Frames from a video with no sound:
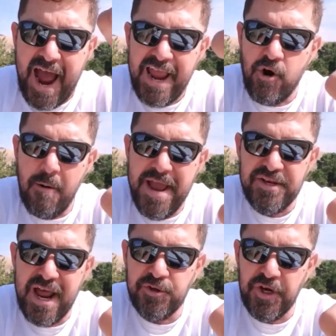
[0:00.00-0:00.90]
I
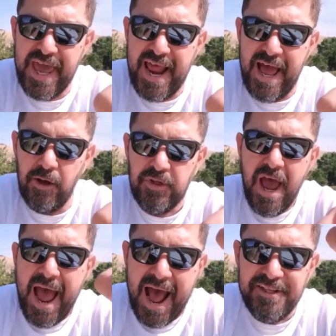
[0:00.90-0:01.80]
command you now to get out.
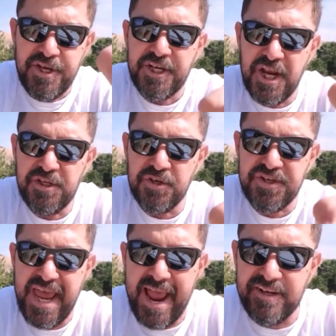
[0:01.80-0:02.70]
Addiction to
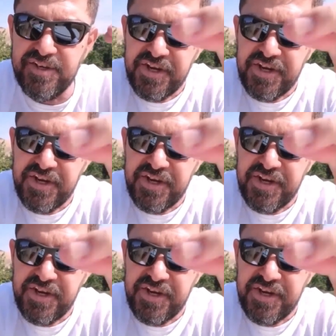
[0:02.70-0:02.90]
sex,